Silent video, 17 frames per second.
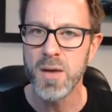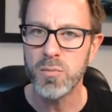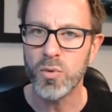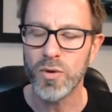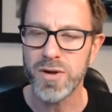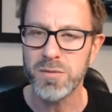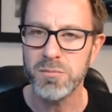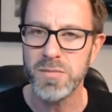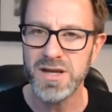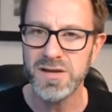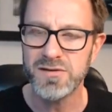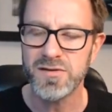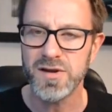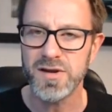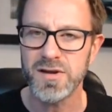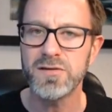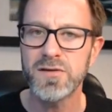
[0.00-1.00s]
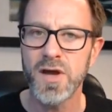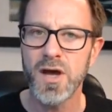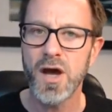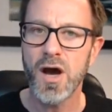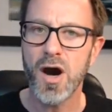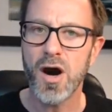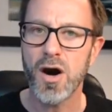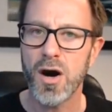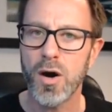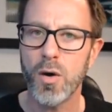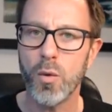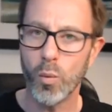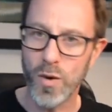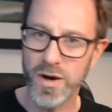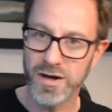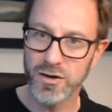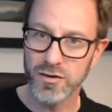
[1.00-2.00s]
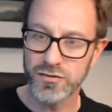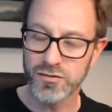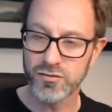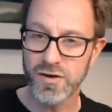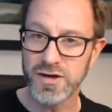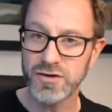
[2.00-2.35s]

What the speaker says: but what it means is our win-loss